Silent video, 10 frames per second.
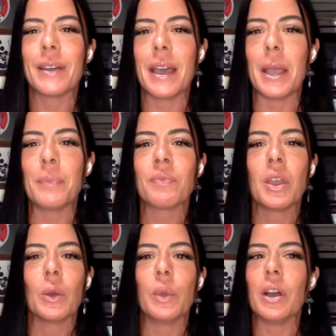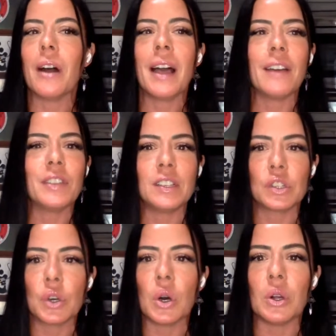Okay. We all have
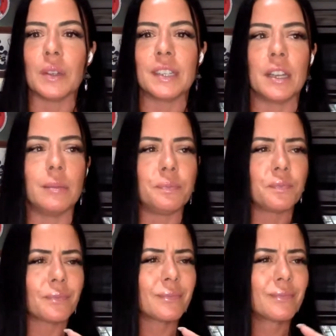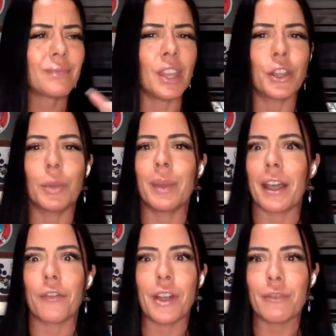these goals, and it could
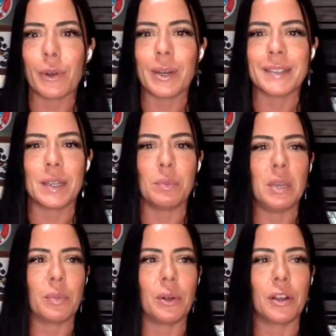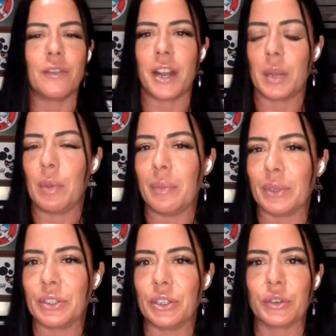be like friend requesting people or inviting
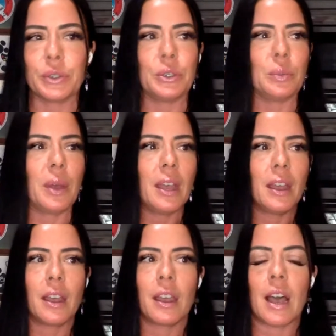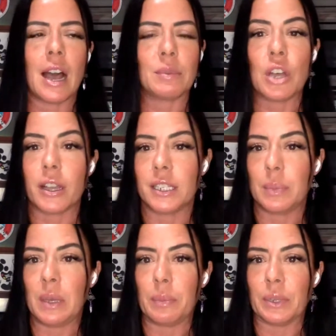people to your group,
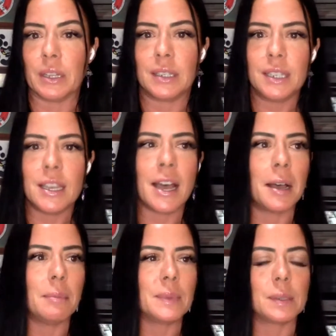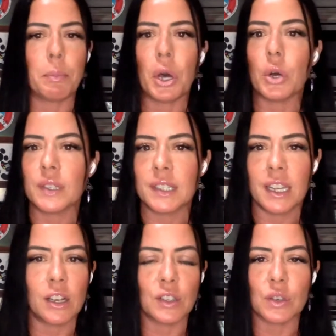talking to people in DMs,
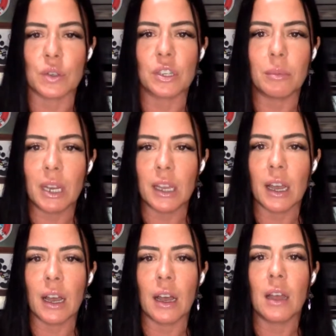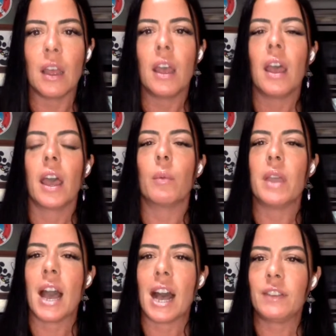posting on social media.
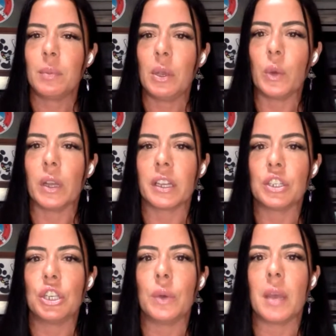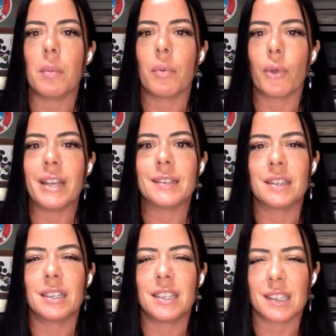And we have to be willing to
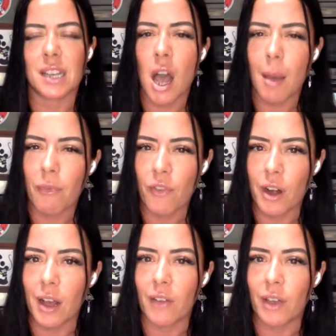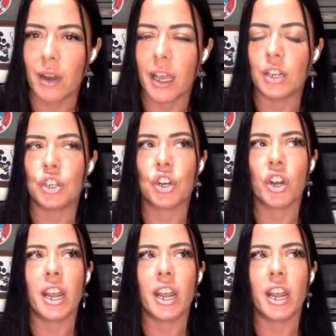embrace the discomfort of it and